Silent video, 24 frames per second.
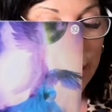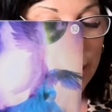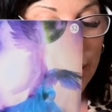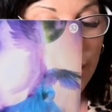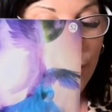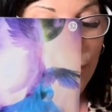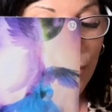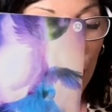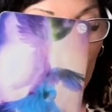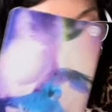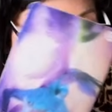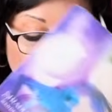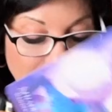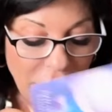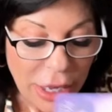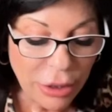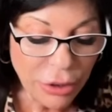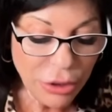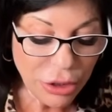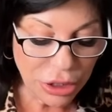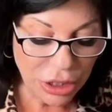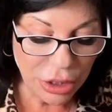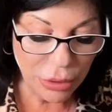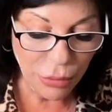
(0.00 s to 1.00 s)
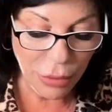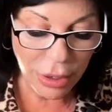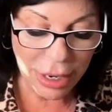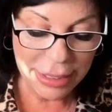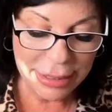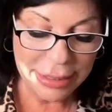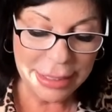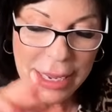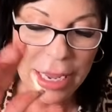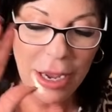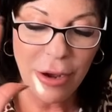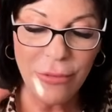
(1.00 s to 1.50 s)
If your energy
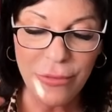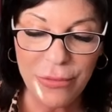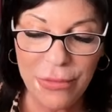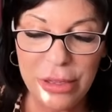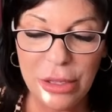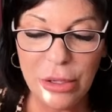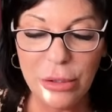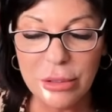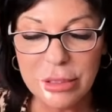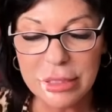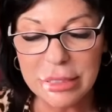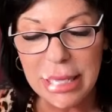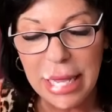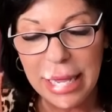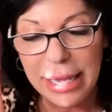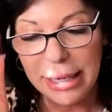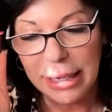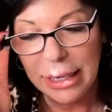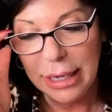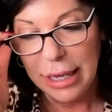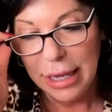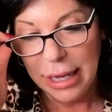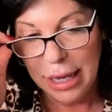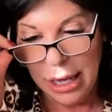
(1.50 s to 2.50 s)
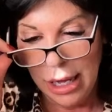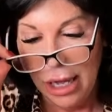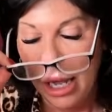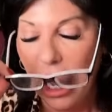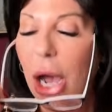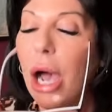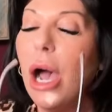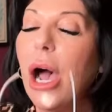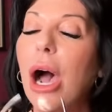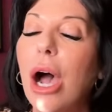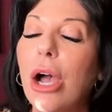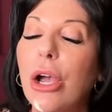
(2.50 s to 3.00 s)
right now feels like
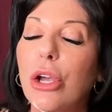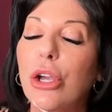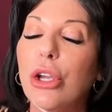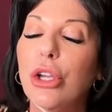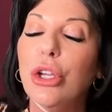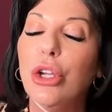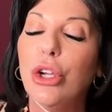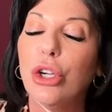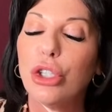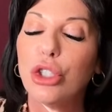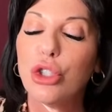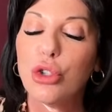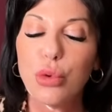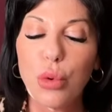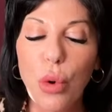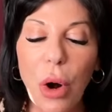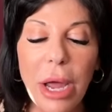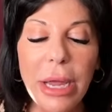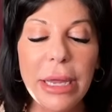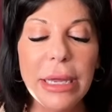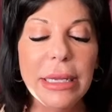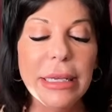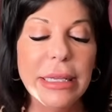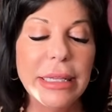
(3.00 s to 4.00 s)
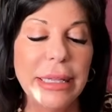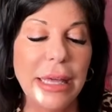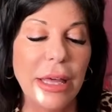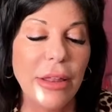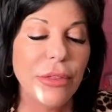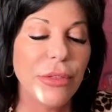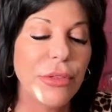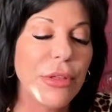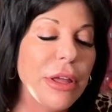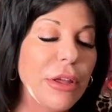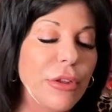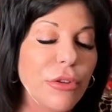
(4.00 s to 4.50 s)
you're trying to
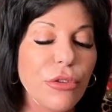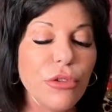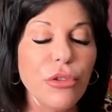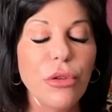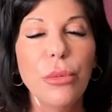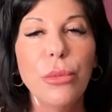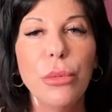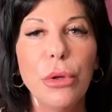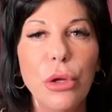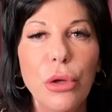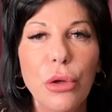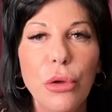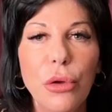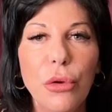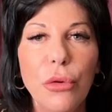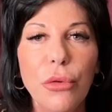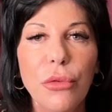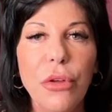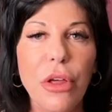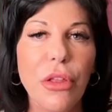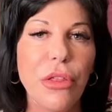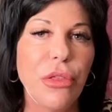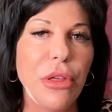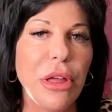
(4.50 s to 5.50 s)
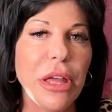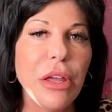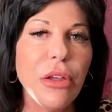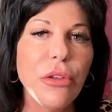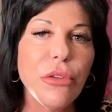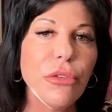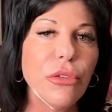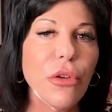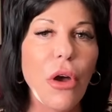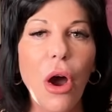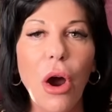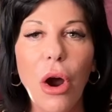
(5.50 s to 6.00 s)
get things to move,
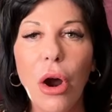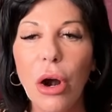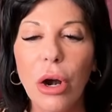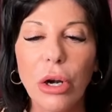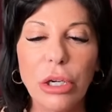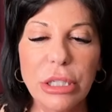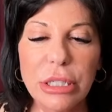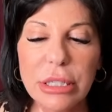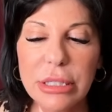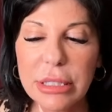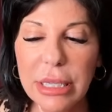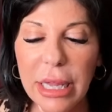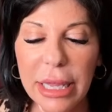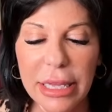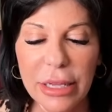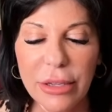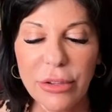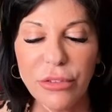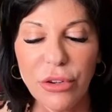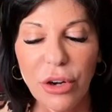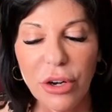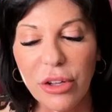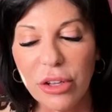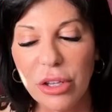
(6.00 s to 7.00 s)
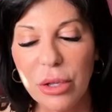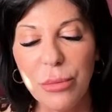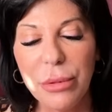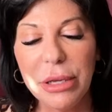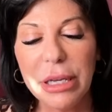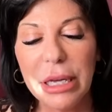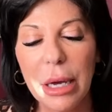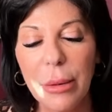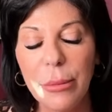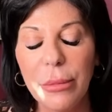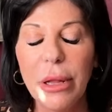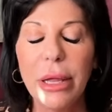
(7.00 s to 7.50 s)
things are just like starting to
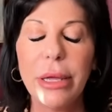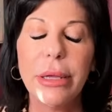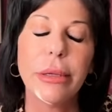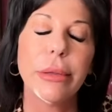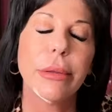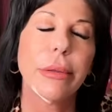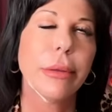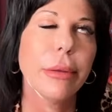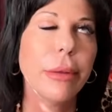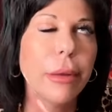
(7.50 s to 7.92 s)
become like